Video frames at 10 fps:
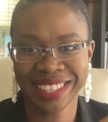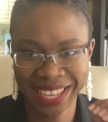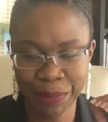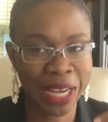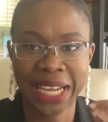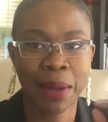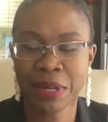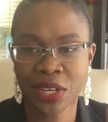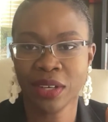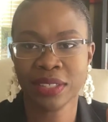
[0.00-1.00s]
it can
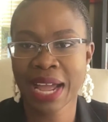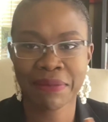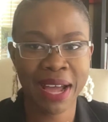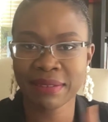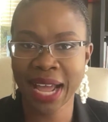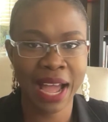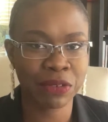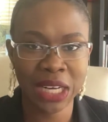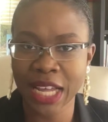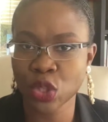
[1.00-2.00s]
be done. I
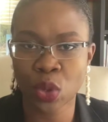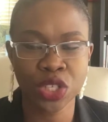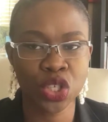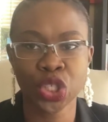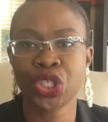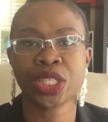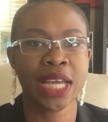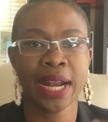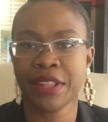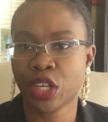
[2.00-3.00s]
have clients who are surgeons and they're